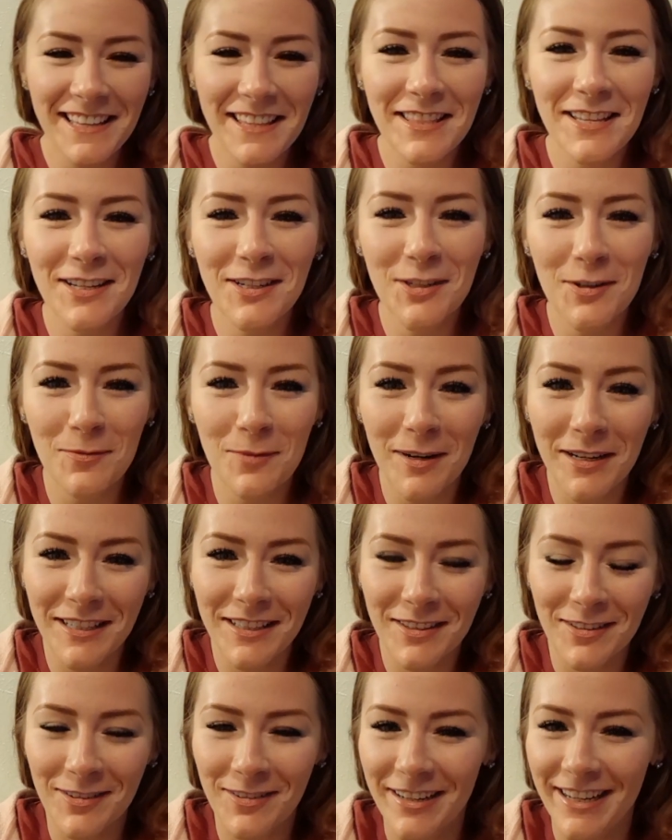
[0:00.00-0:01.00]
that you're working
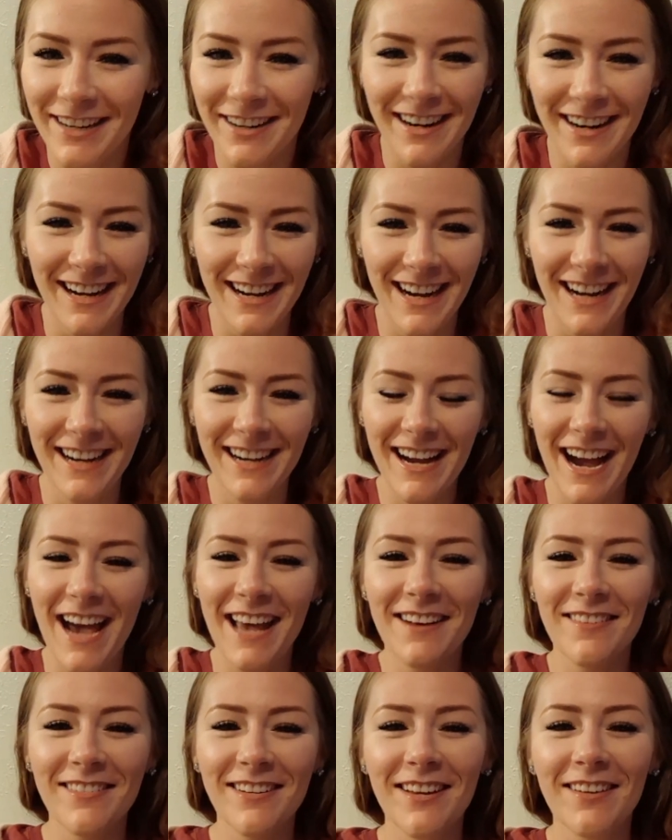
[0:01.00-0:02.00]
through here. I
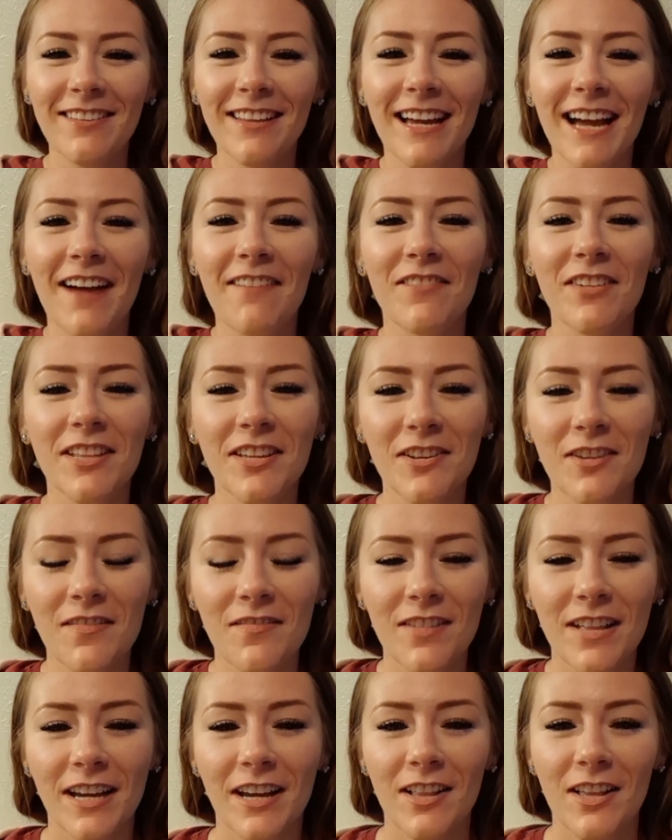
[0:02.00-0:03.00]
don't know, like I feel like you
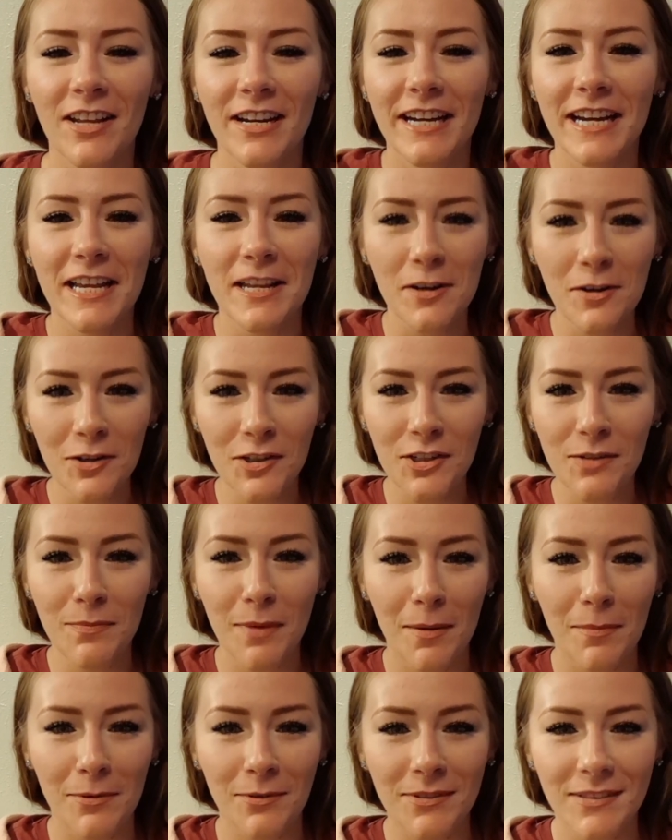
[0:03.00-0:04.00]
have like a lot of energy
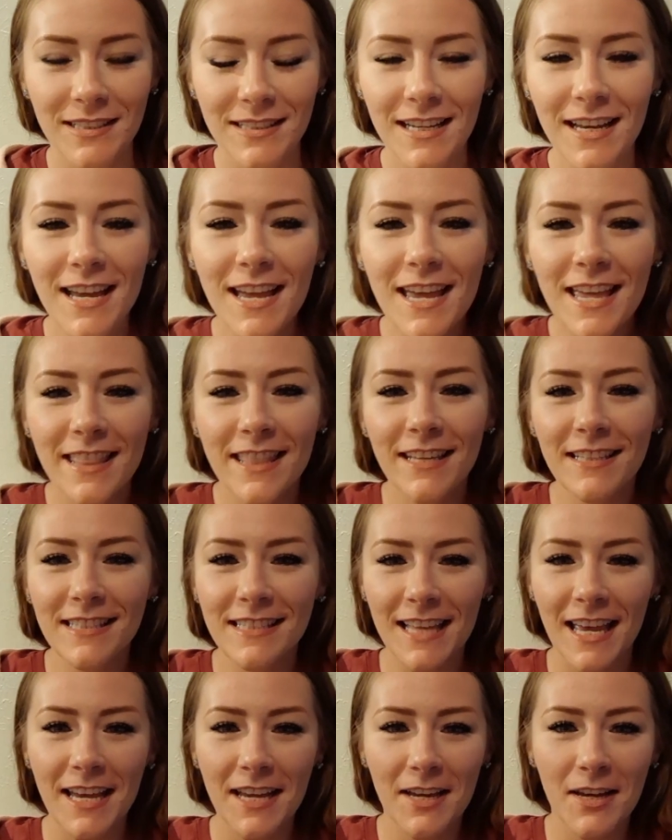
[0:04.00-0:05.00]
bubbles that's
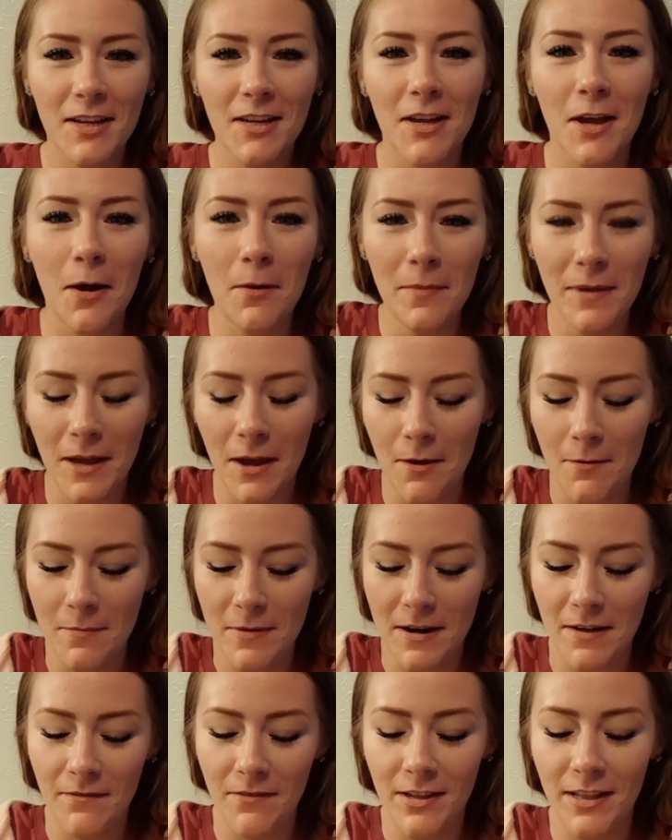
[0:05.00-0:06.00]
like coming up,
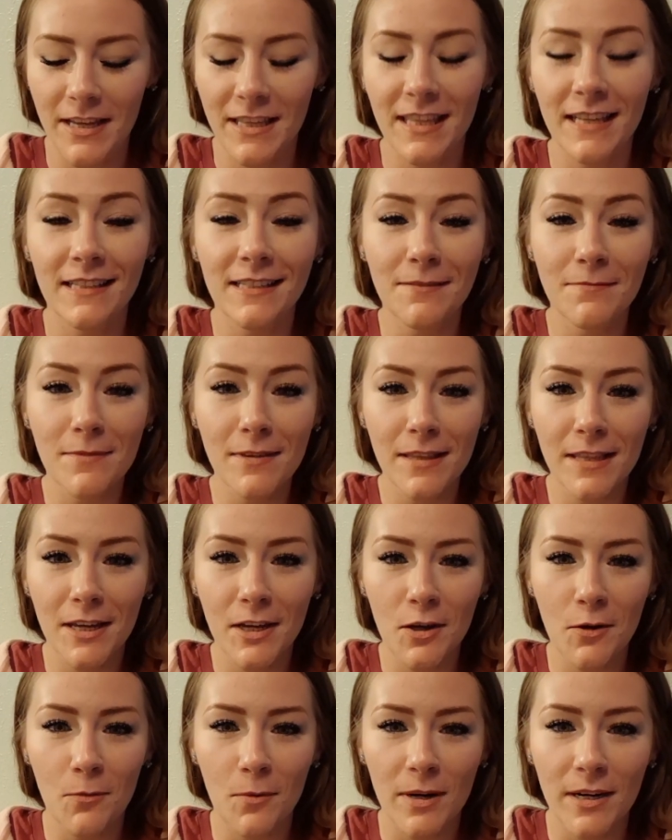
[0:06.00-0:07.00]
and I feel like that's something that
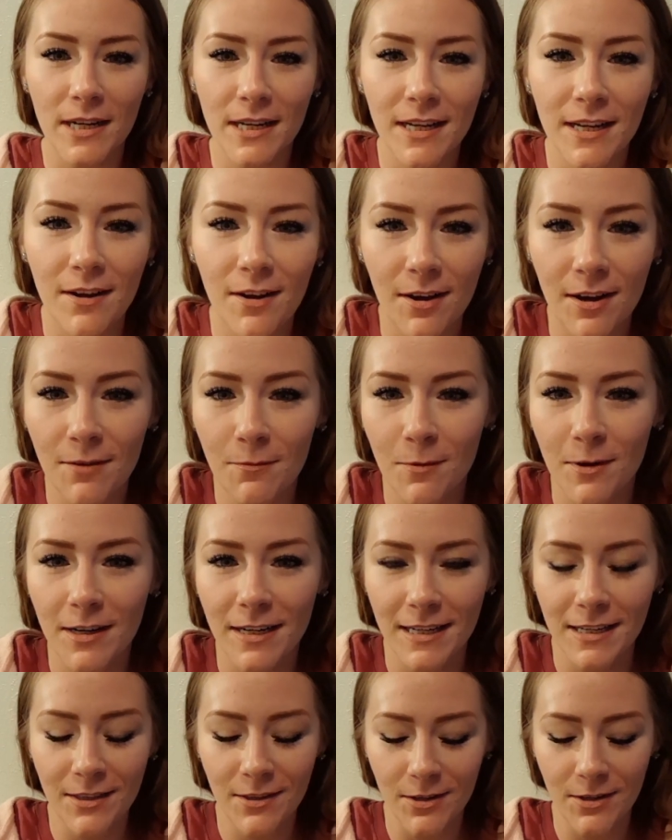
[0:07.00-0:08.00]
you're working
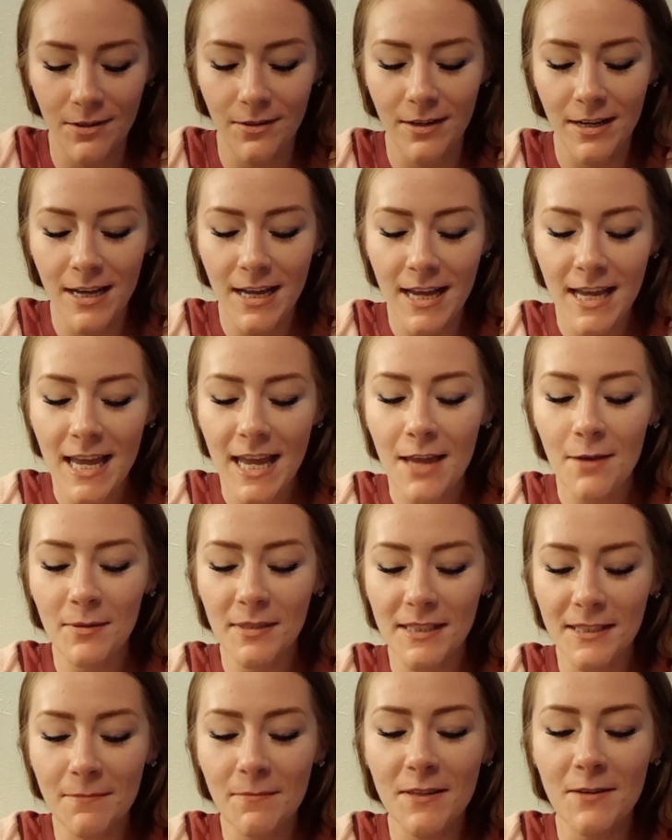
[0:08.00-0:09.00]
through. It was
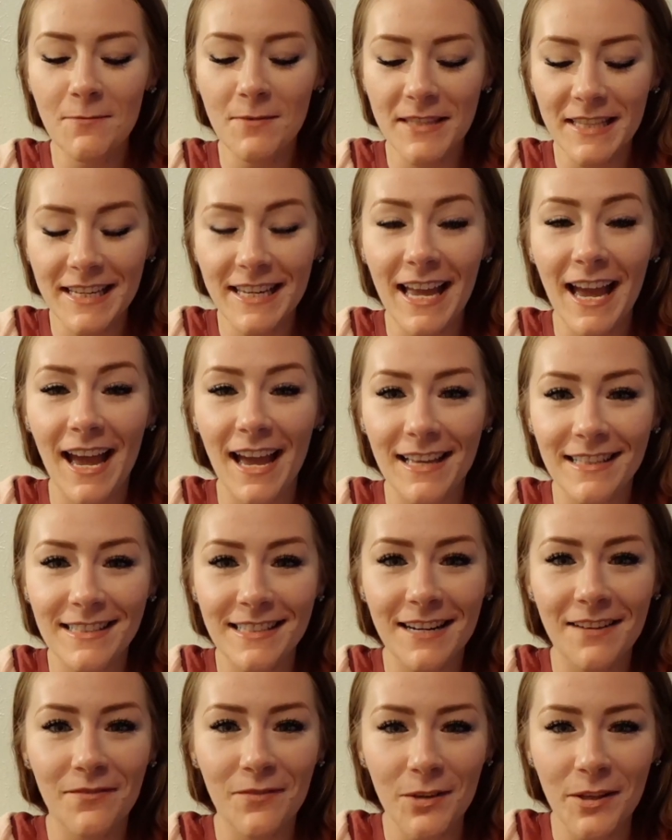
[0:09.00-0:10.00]
something with the gas
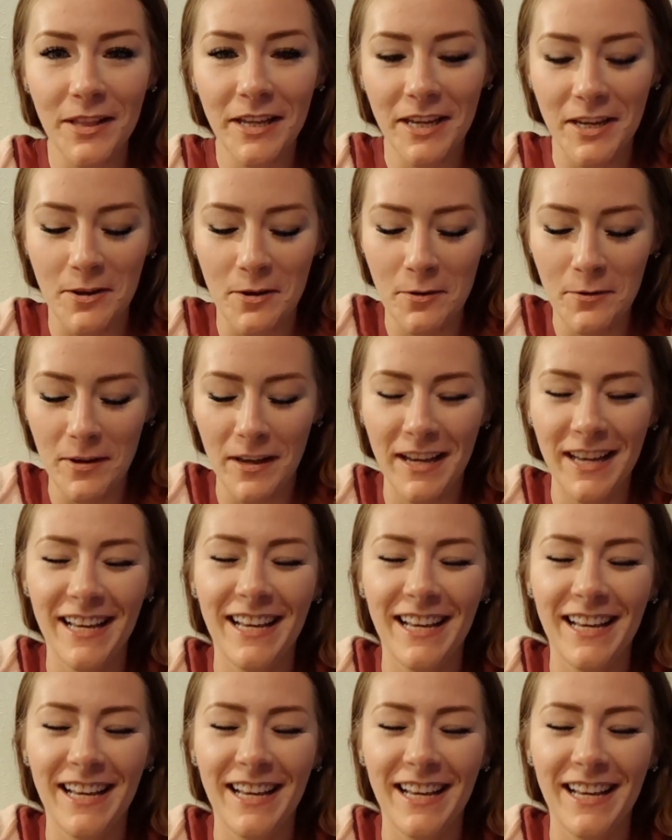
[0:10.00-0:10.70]
that I feel like you're